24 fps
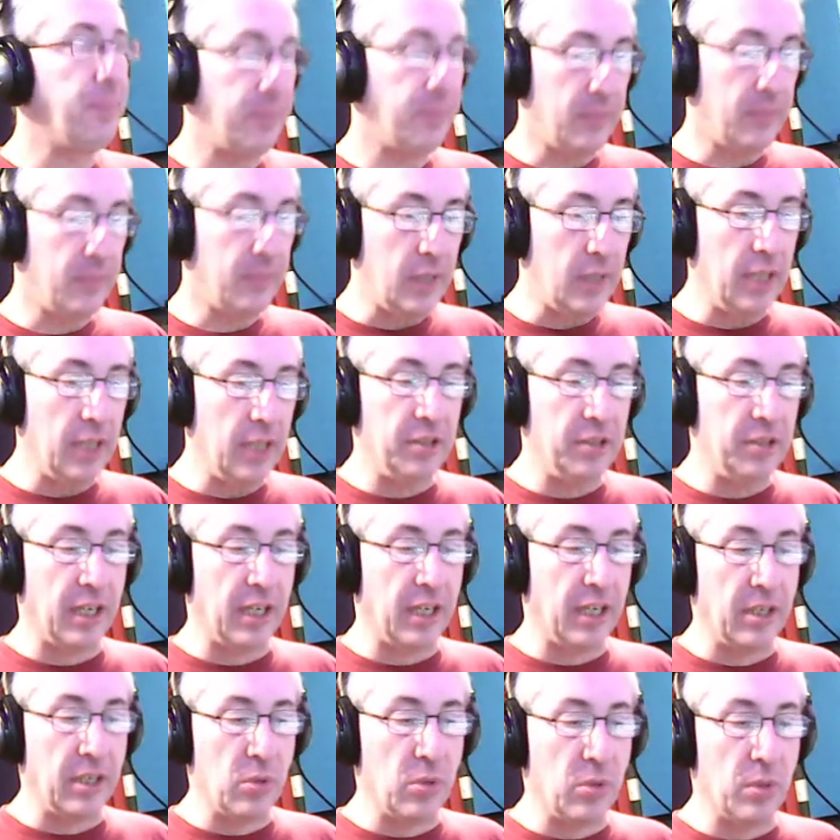Second
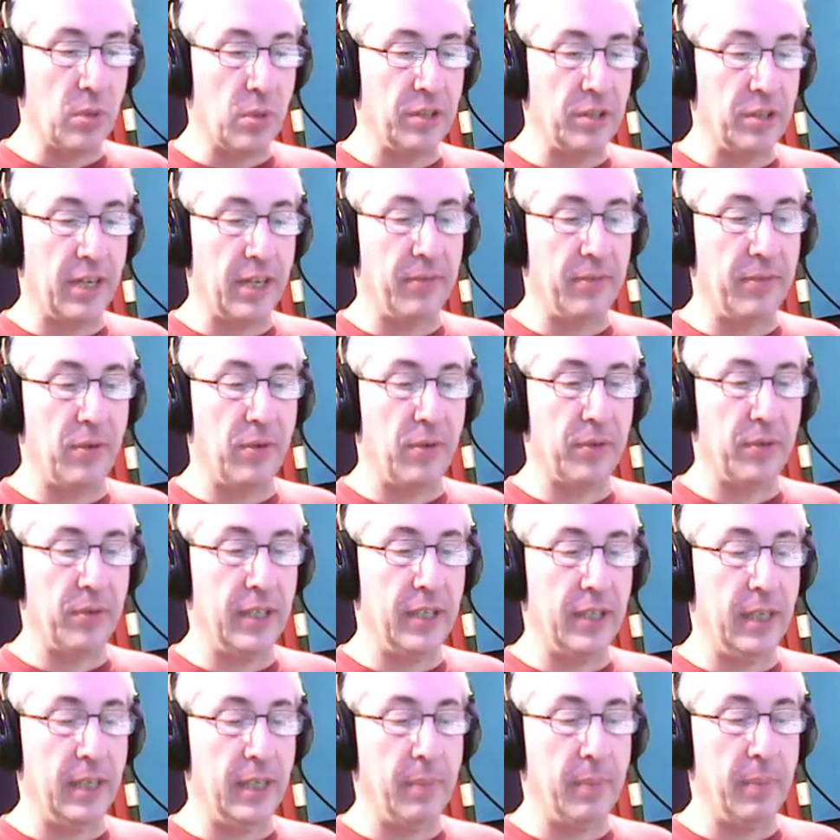chord is F over E
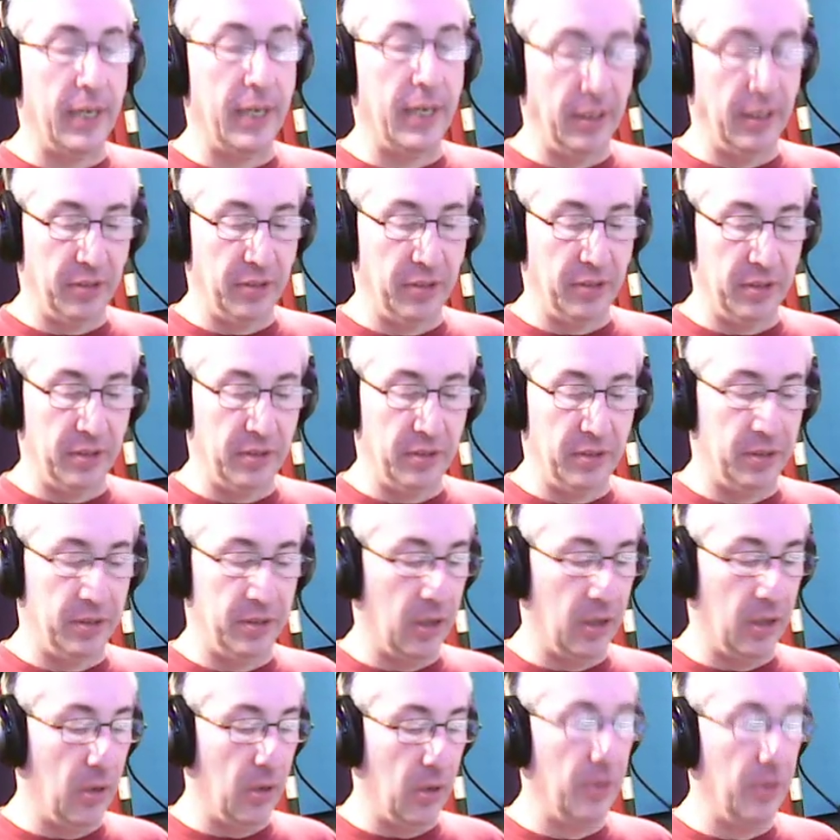bass. So
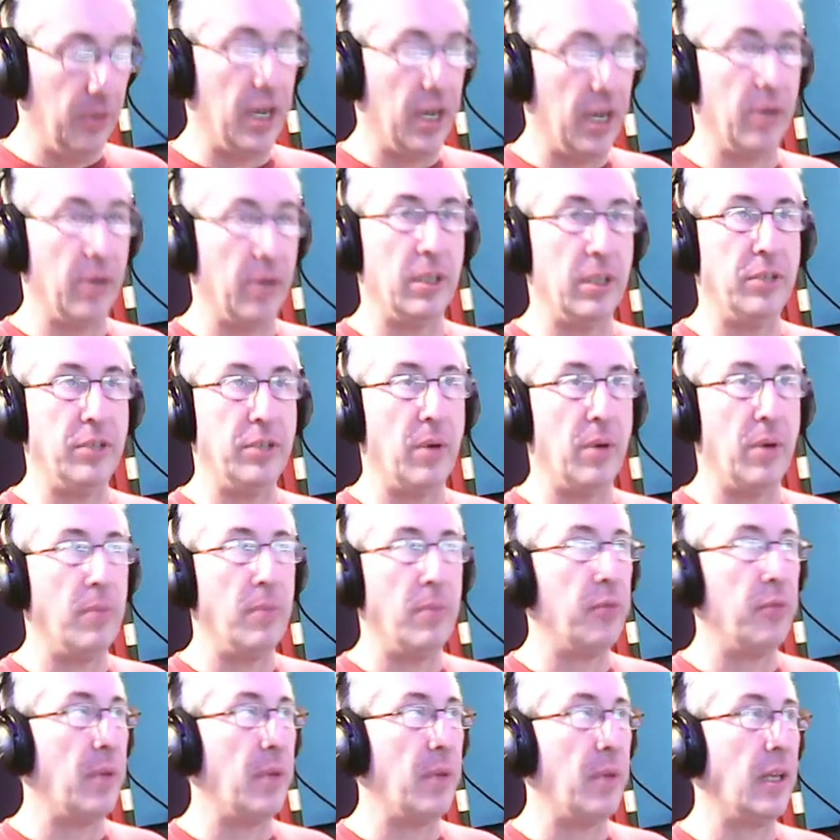not only do I move my
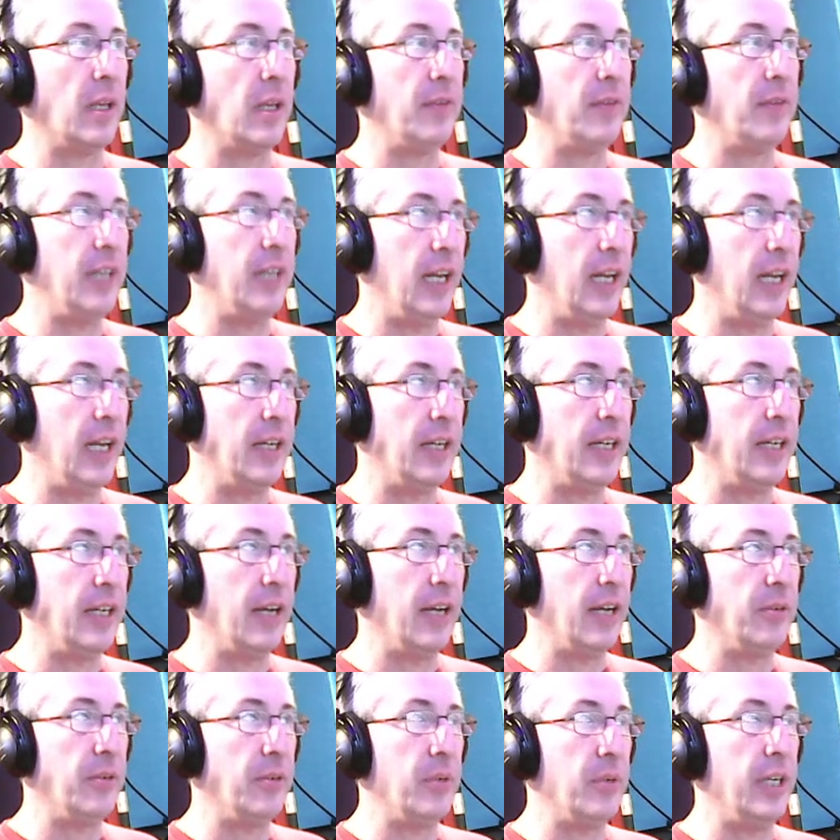left hand down to an
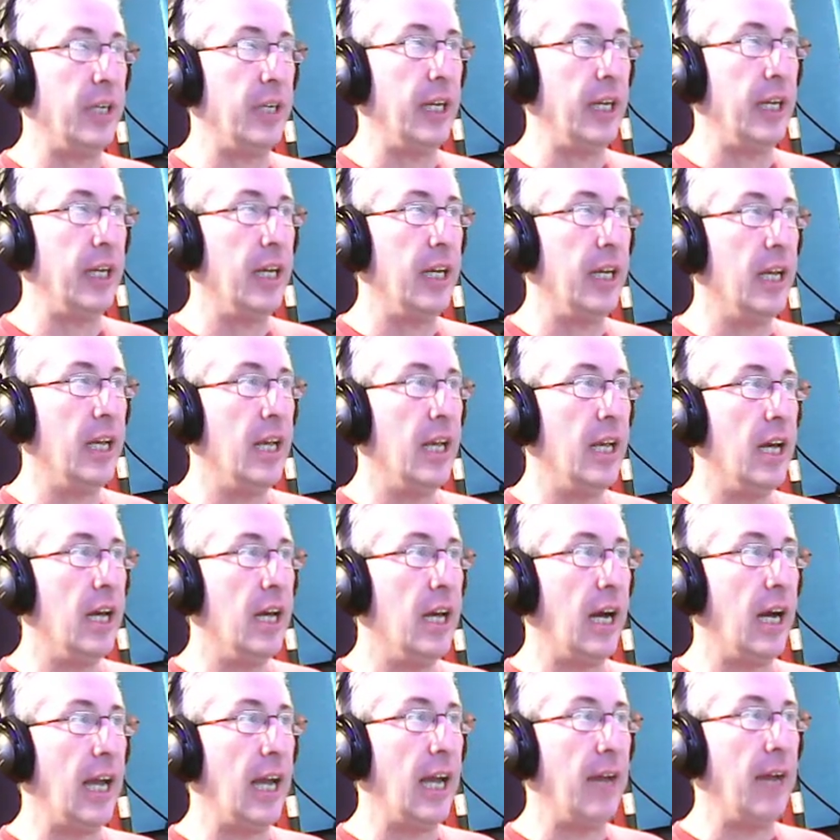E, I
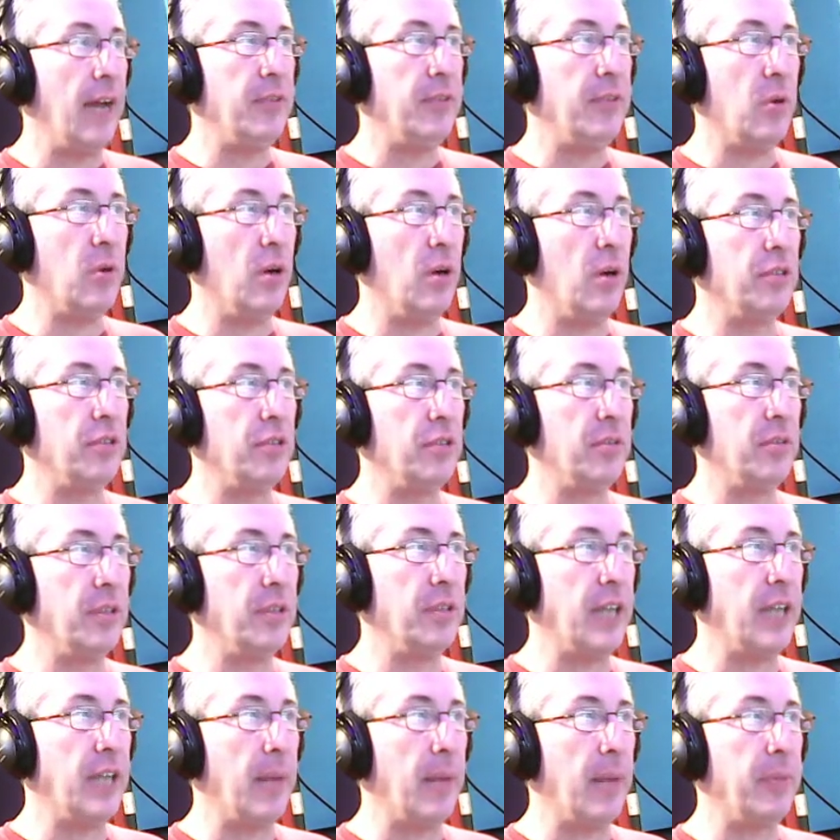have to also
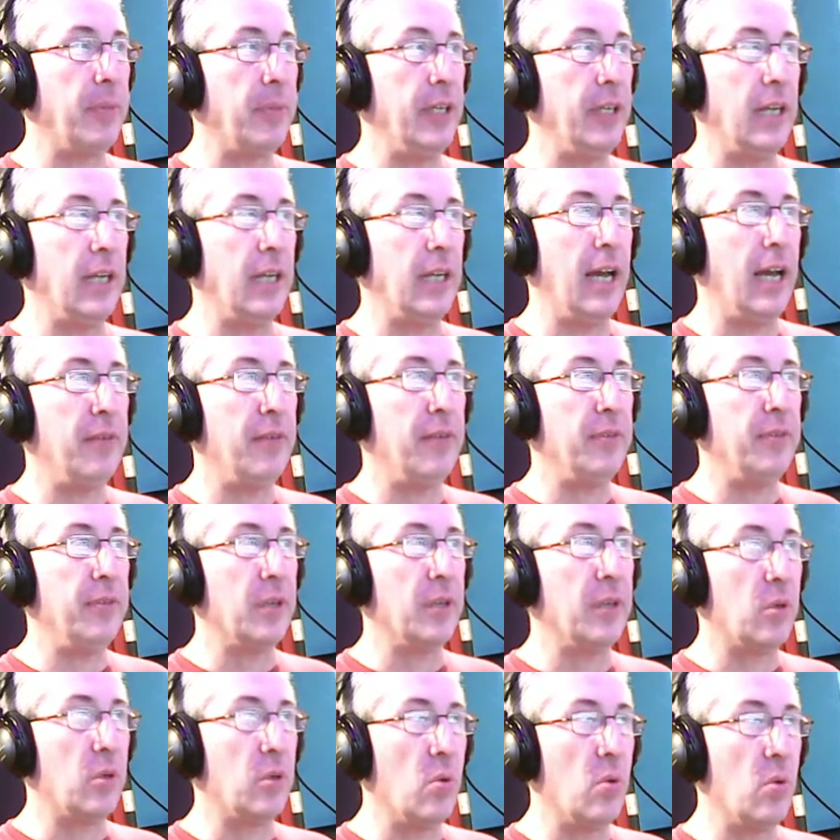adapt the F in the
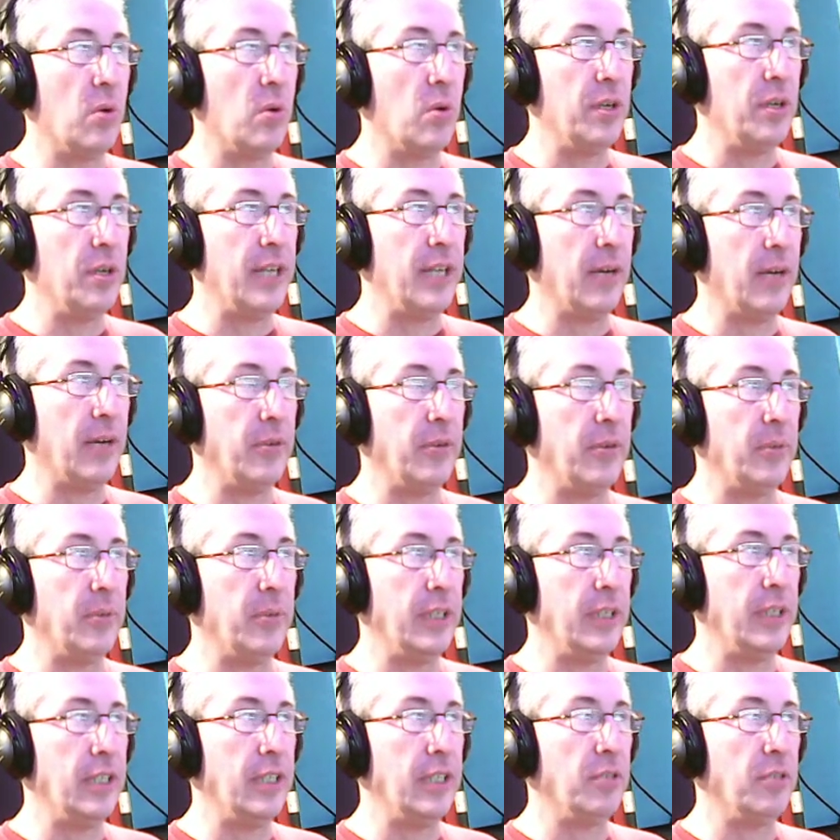chord down to an E as
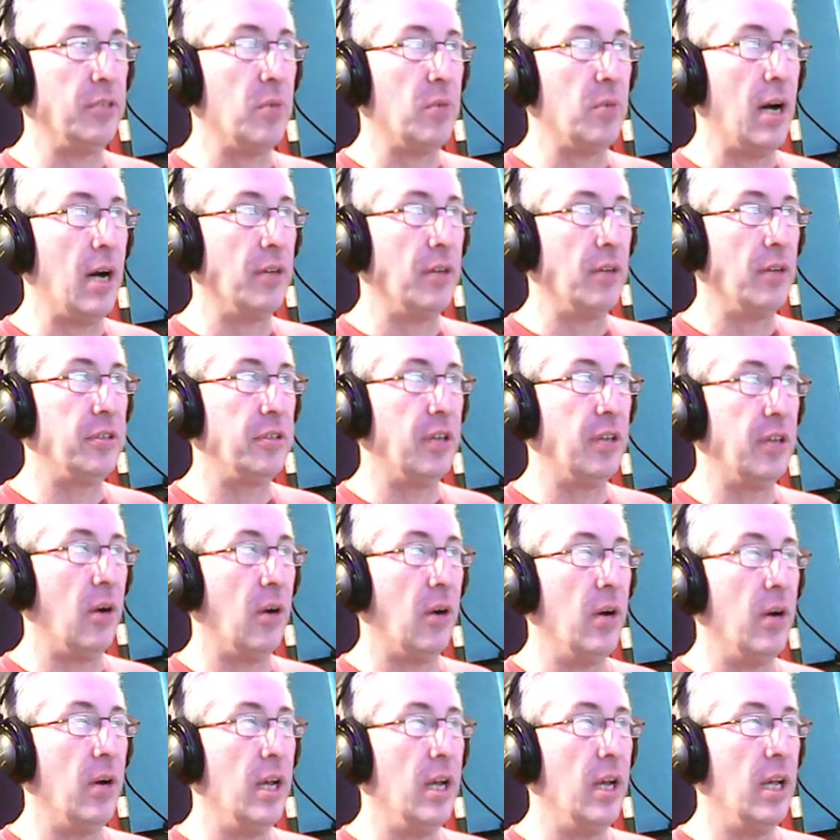well. So
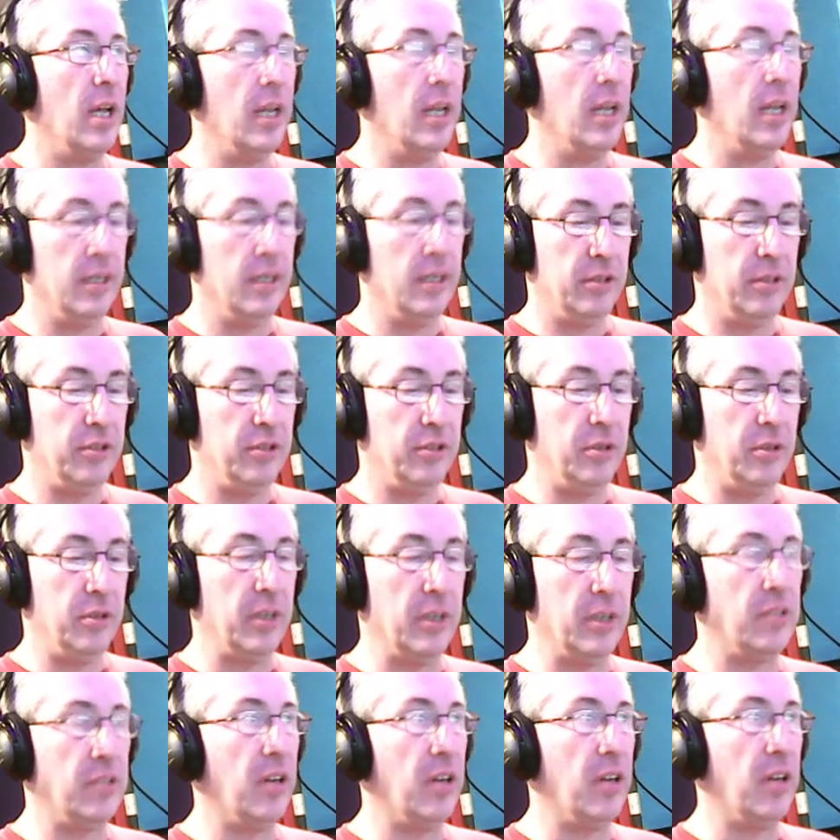2 hits
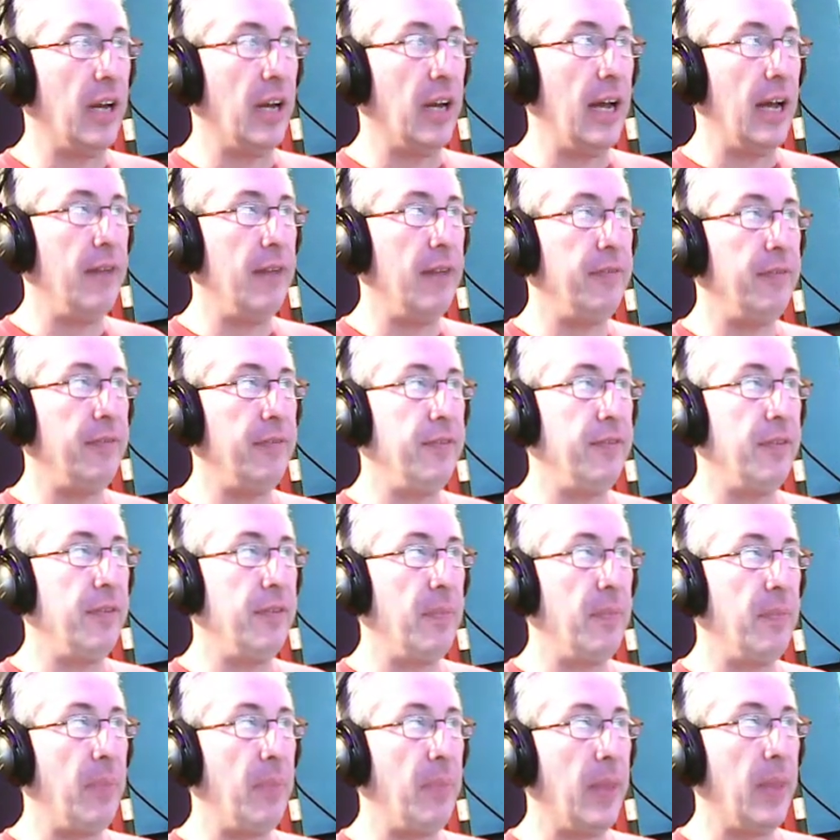on F,
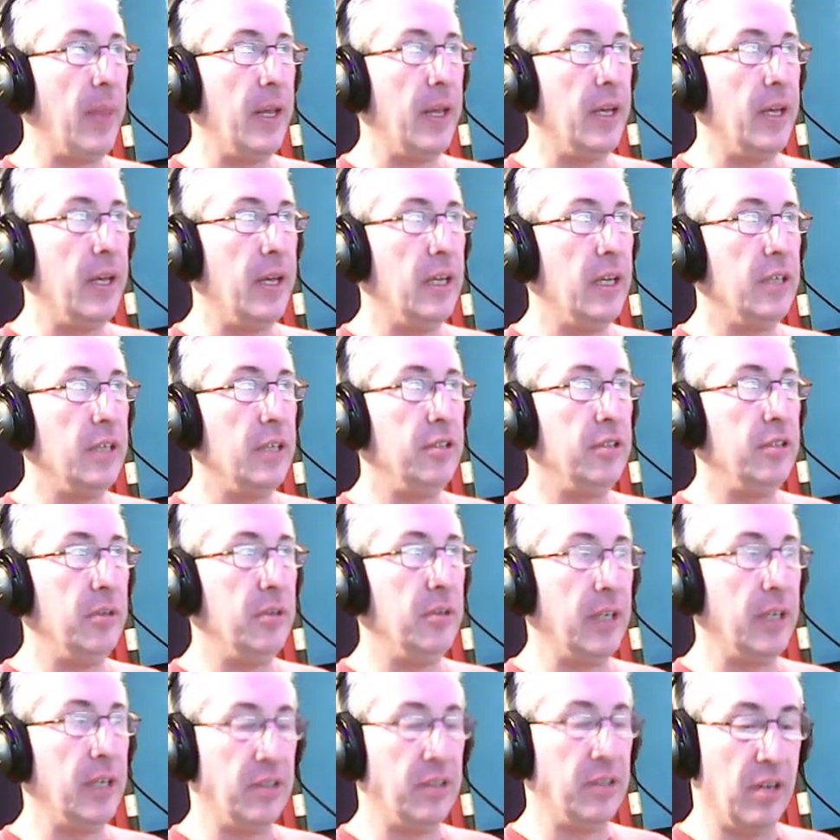2 hits
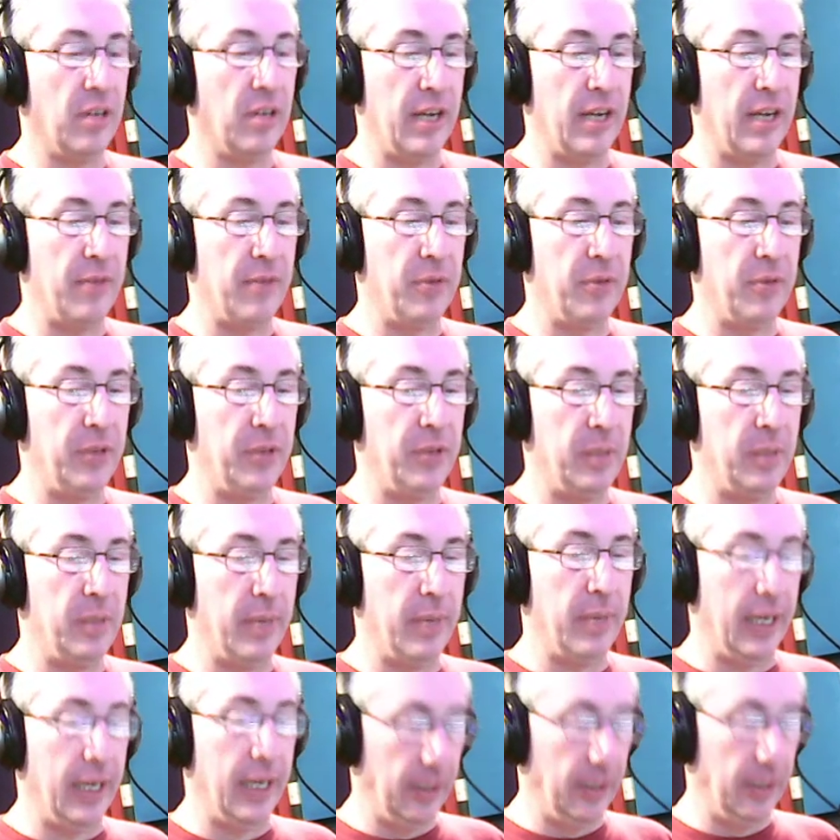on F with E
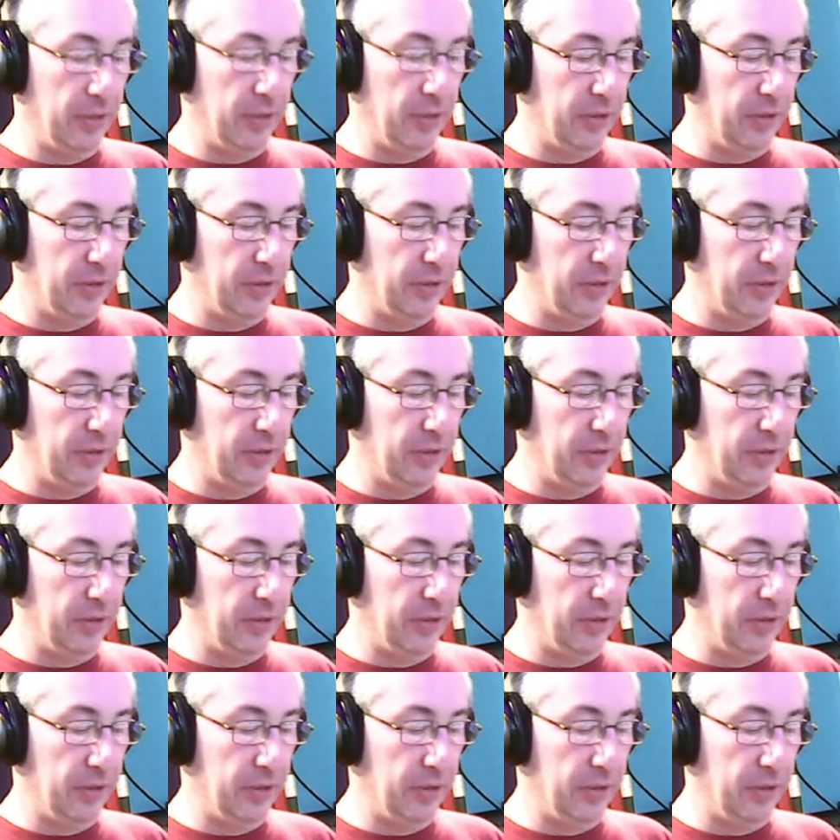bass.